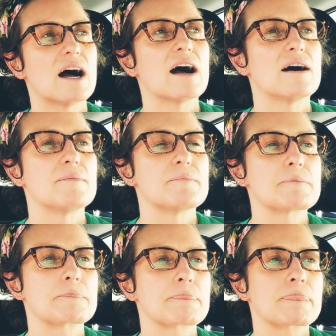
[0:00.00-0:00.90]

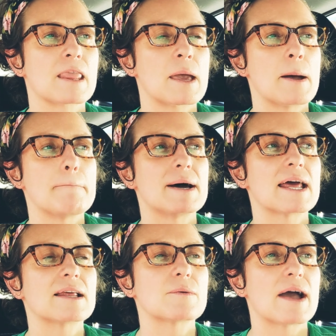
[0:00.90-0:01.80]
But
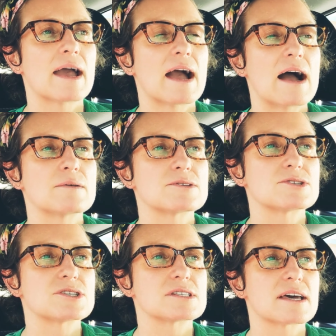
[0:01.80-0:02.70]
anyway, I
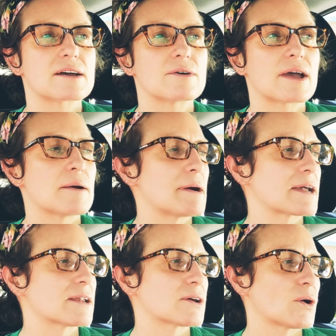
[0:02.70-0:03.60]
was just like, okay, am I
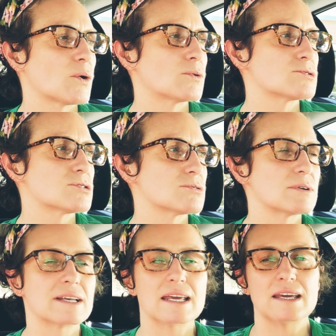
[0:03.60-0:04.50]
going to go to
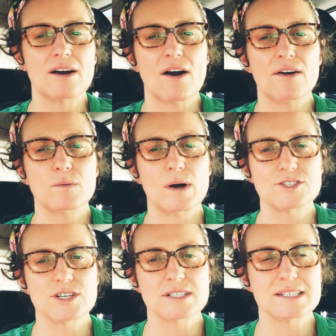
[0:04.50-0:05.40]
an ER in
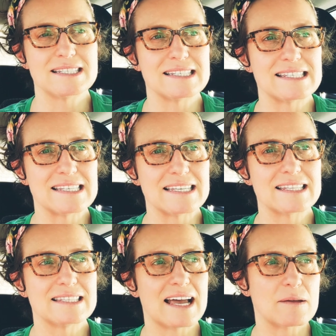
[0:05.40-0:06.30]
Washington, D.C.
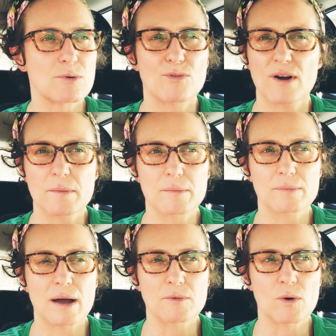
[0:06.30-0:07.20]
the night before
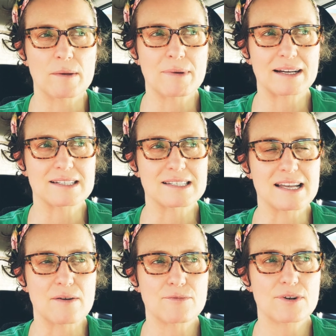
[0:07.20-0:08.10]
I'm going back to
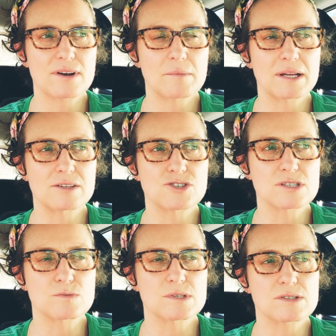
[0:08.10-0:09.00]
Stanford? I mean, it
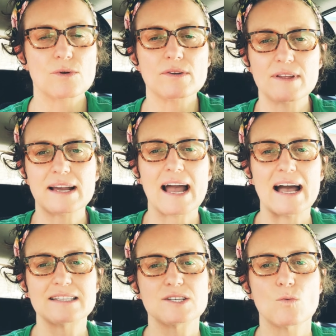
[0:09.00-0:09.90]
just was sort of like I
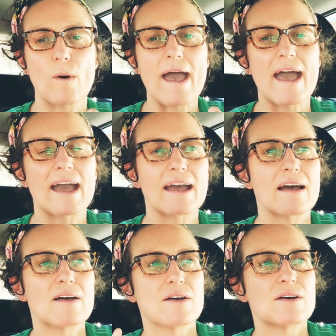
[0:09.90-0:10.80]
had to weigh.